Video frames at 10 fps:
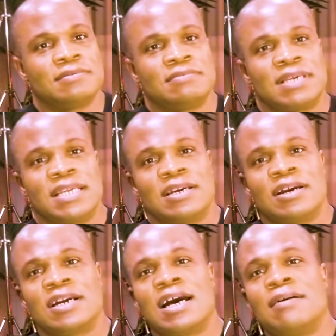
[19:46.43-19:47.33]
And
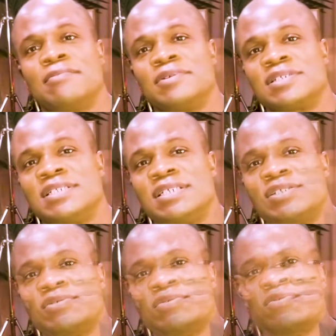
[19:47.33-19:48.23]
our comic books need
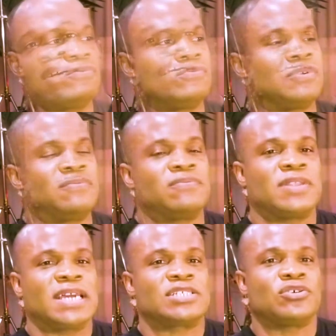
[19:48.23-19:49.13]
to reflect